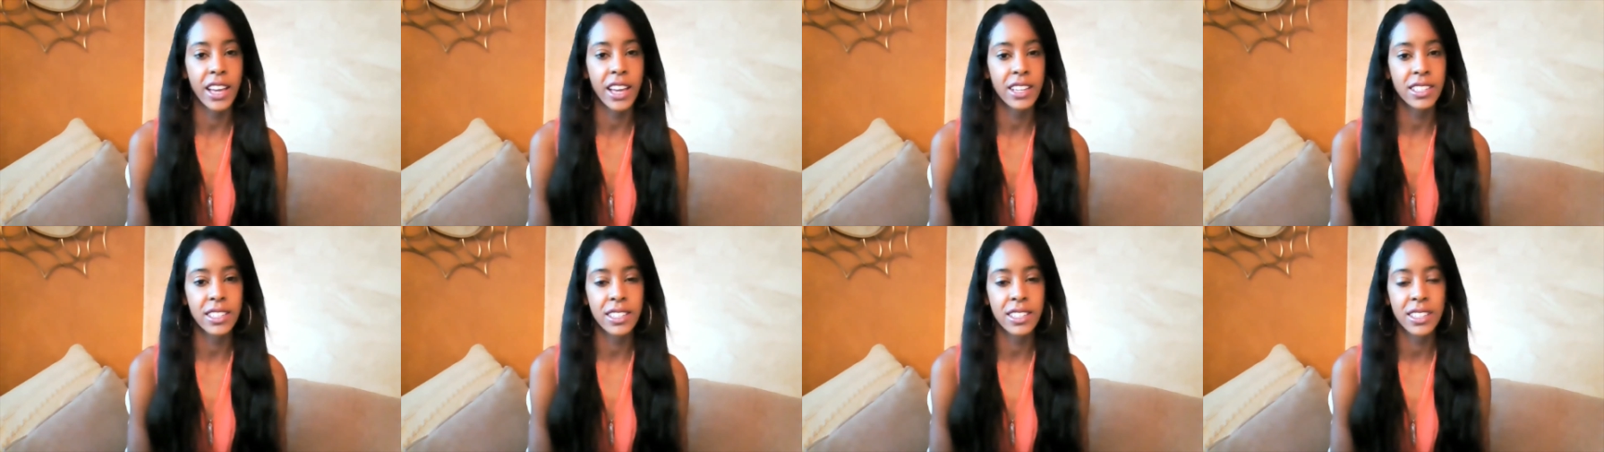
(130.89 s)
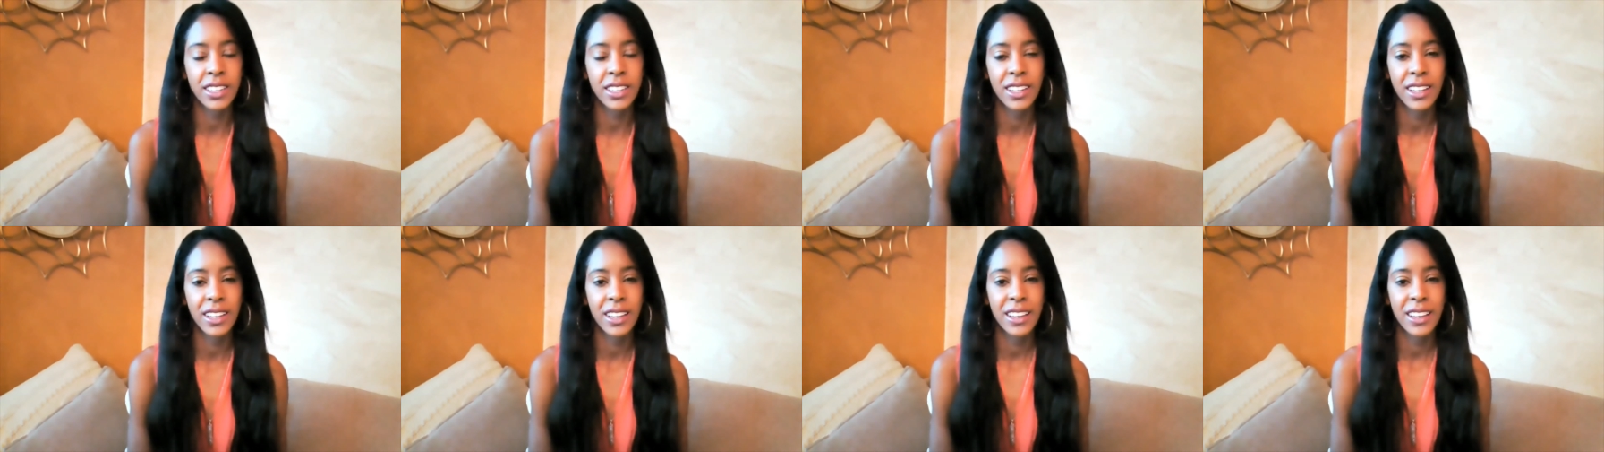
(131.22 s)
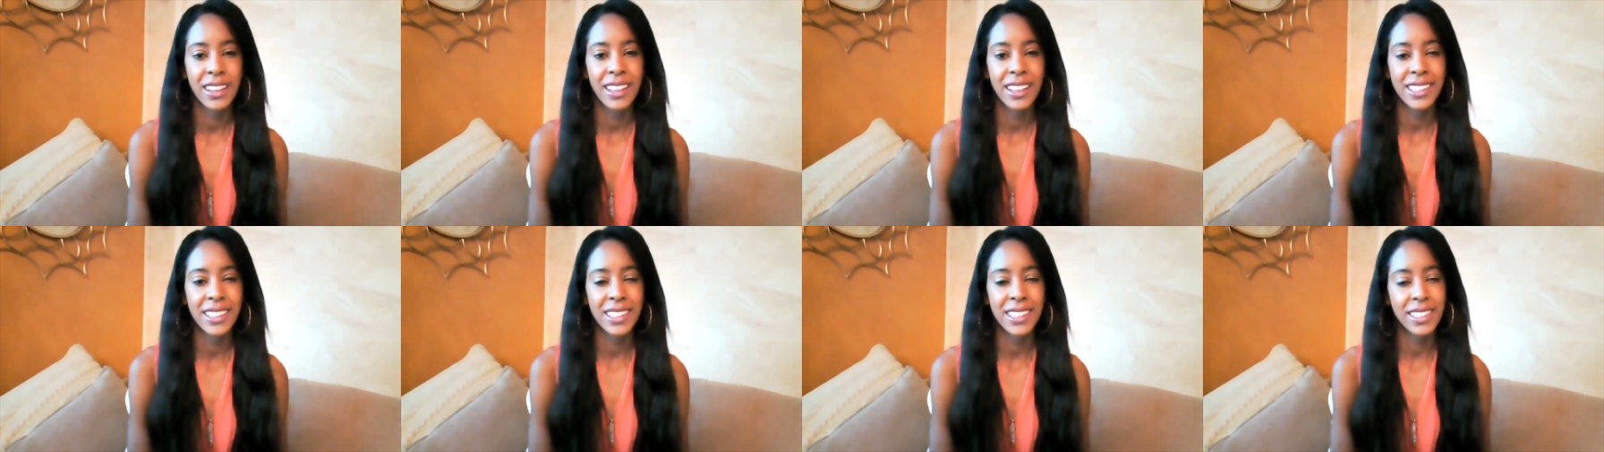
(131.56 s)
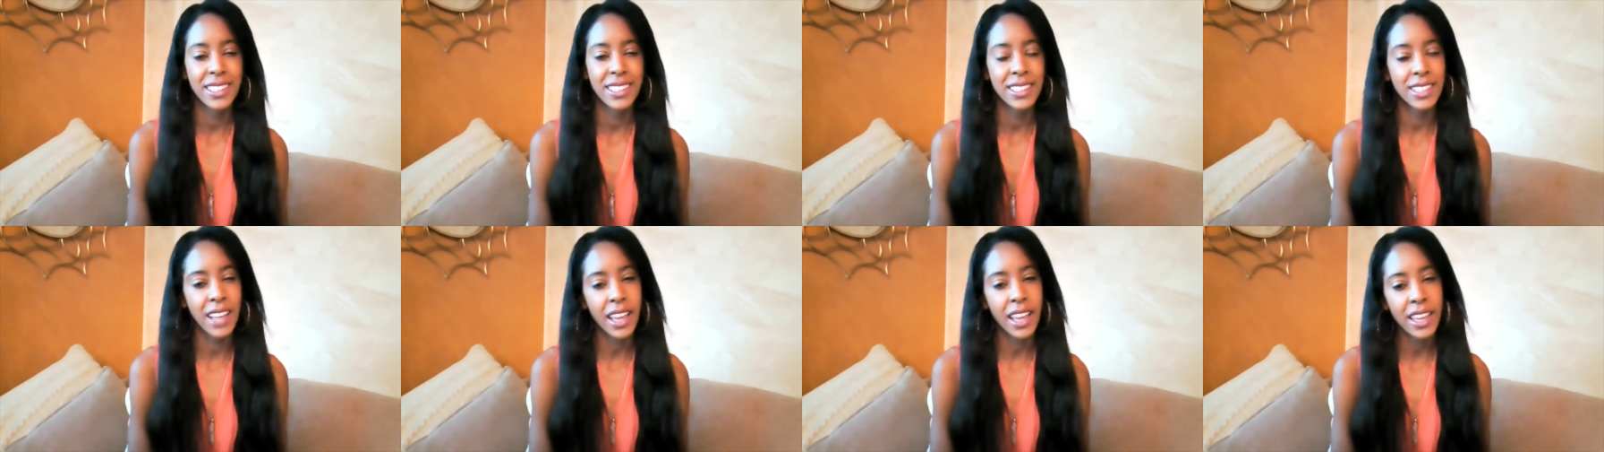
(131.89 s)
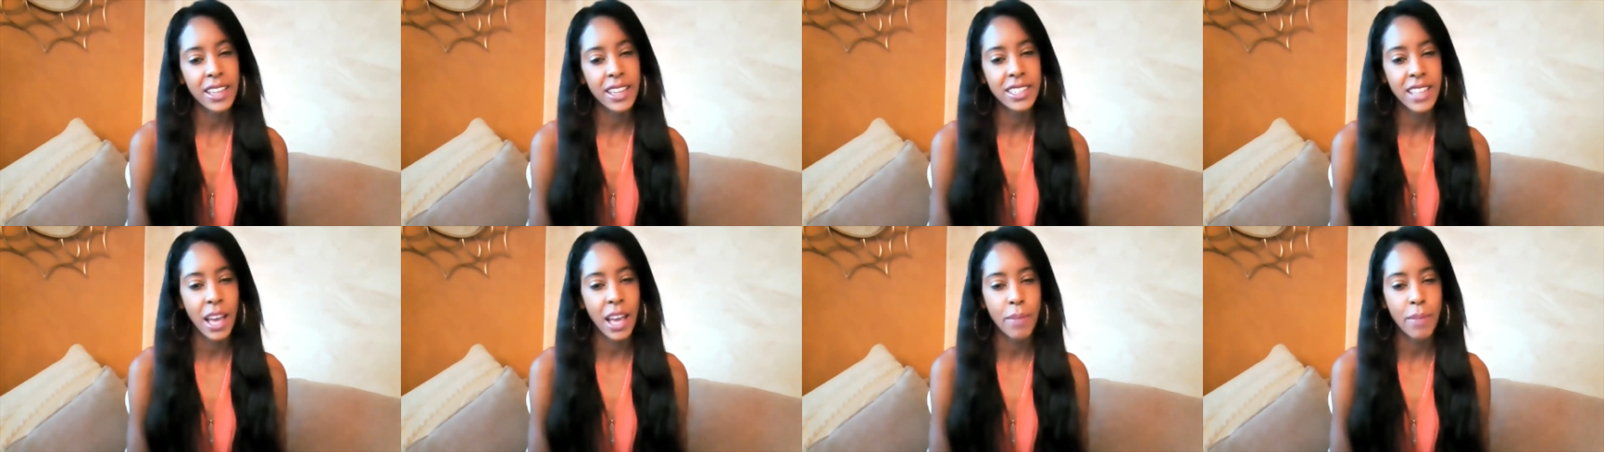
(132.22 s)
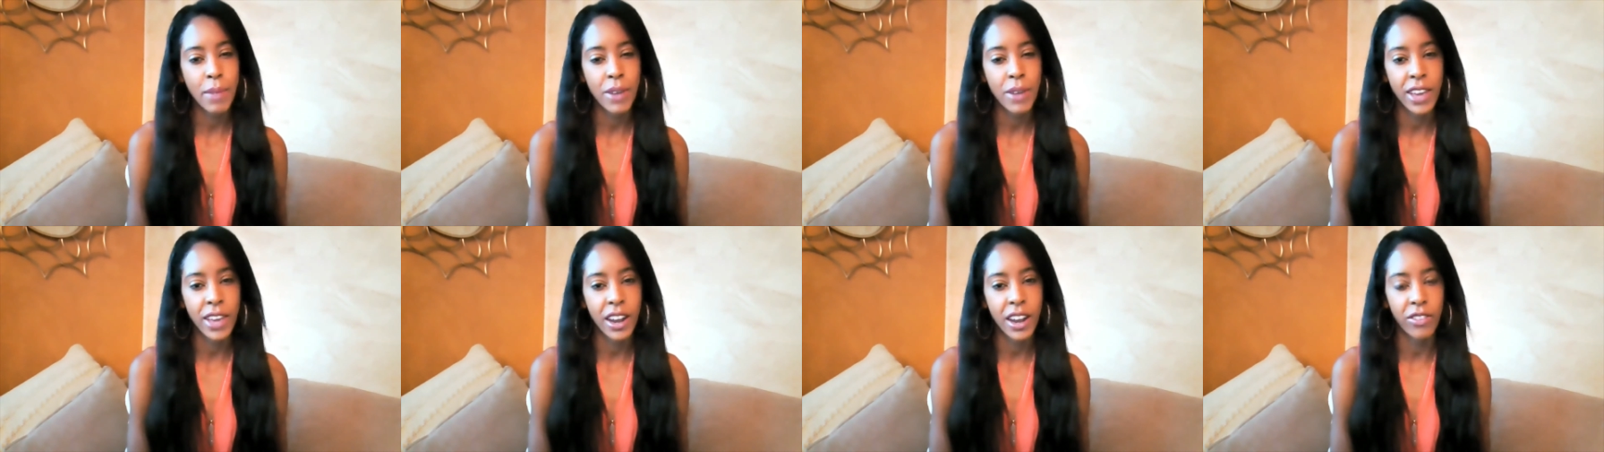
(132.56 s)
That's the second
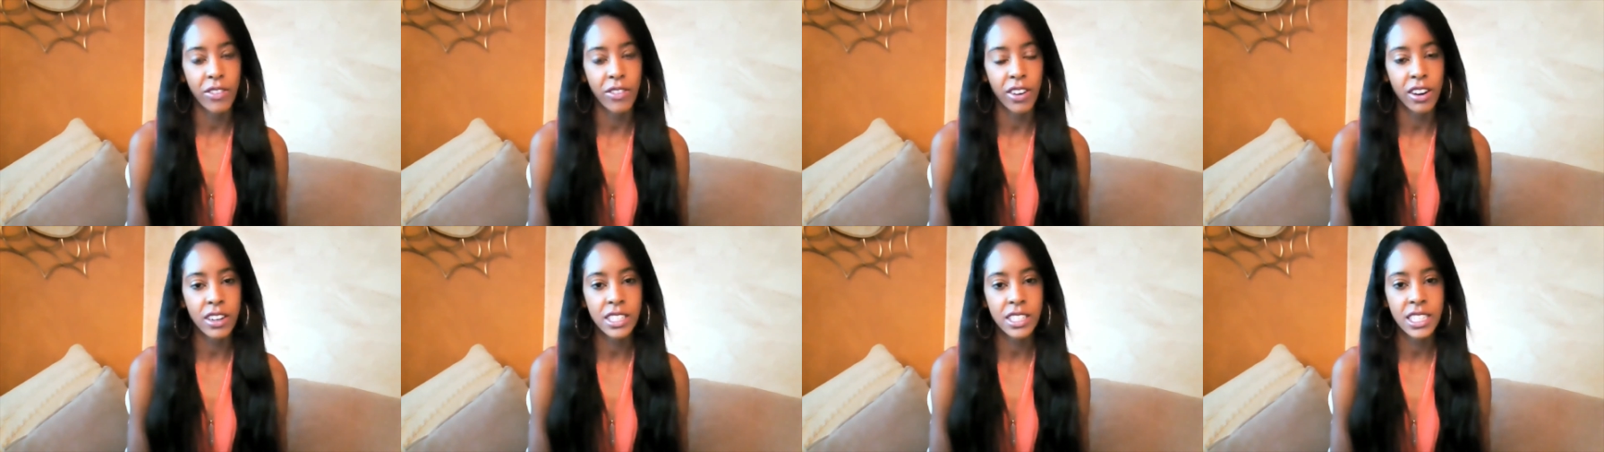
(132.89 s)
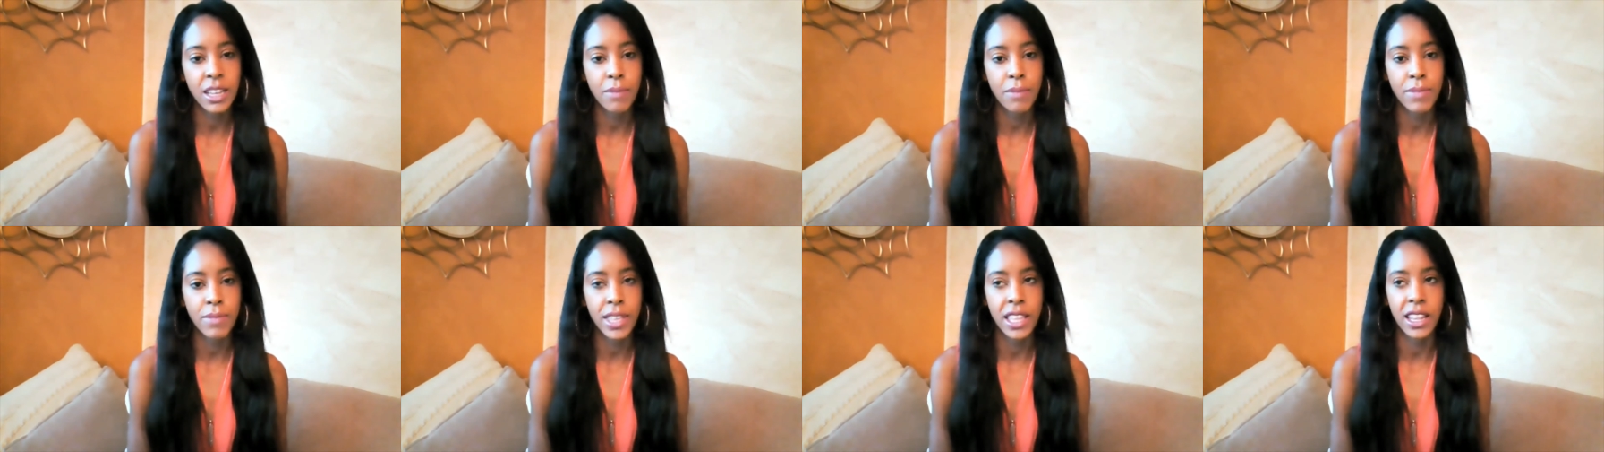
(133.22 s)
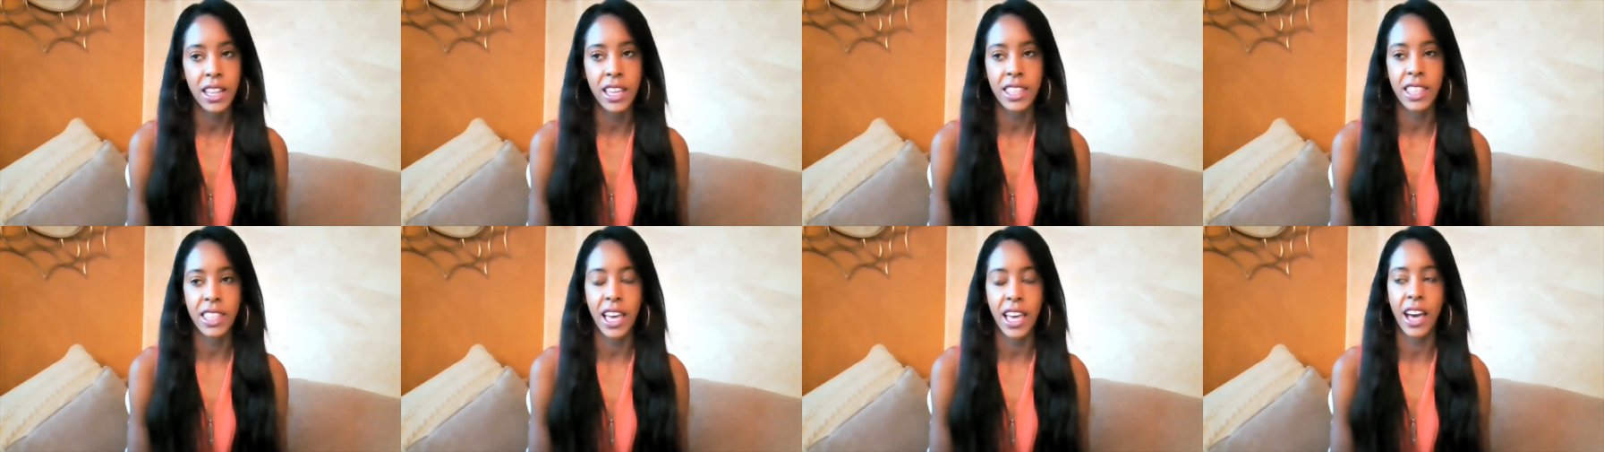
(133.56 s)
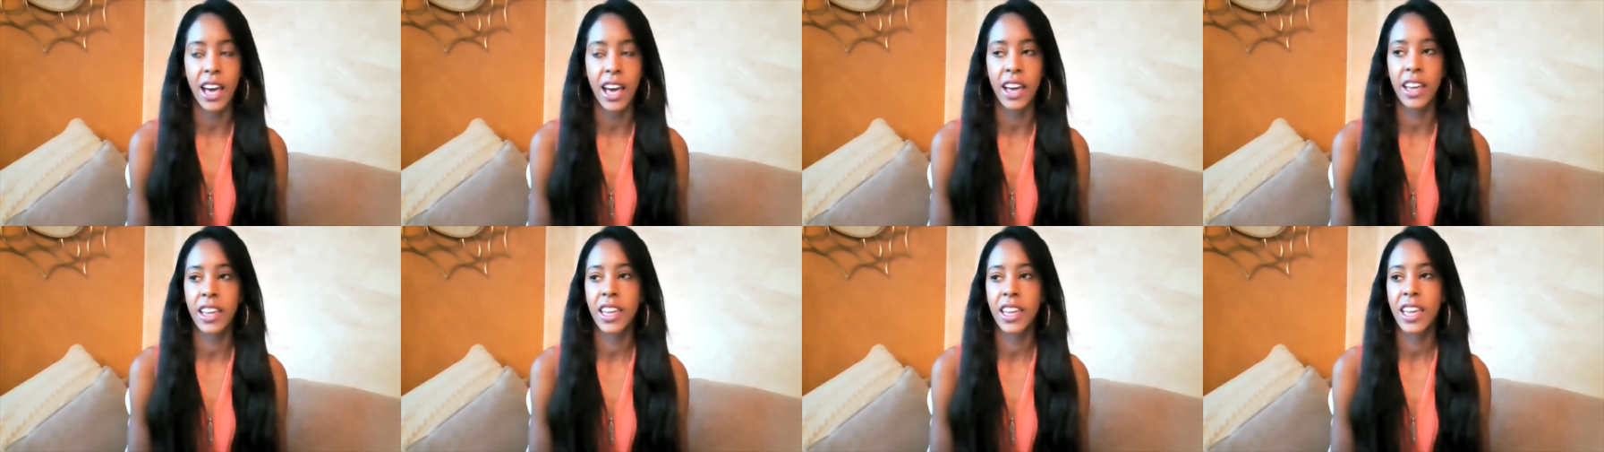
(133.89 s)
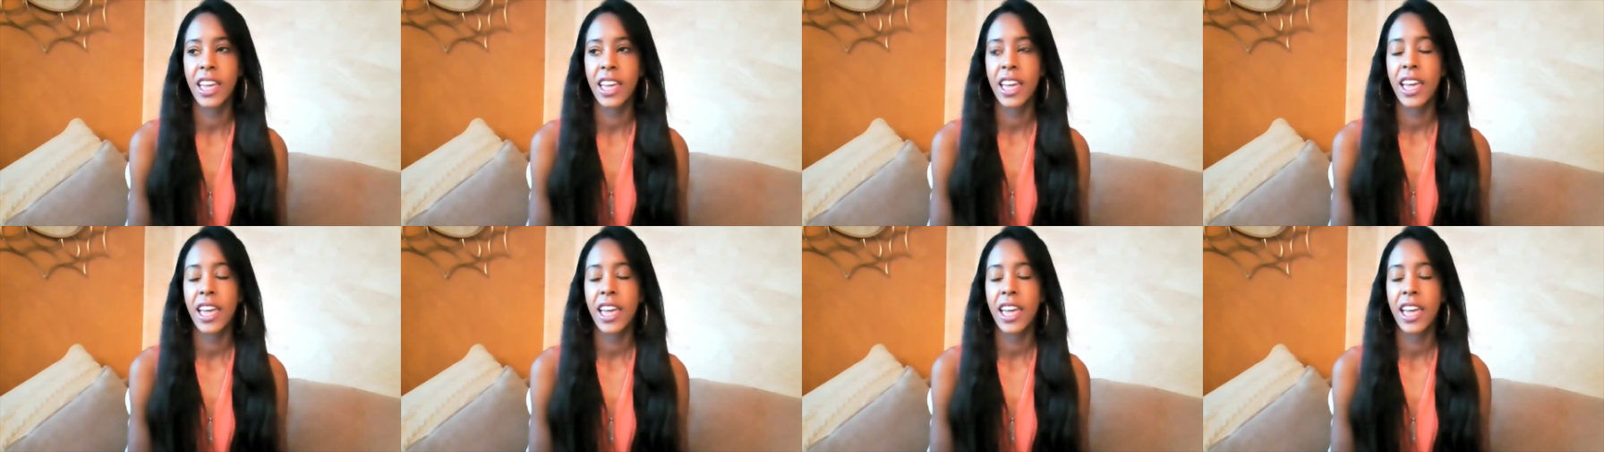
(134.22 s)
time I've kind of heard something like that.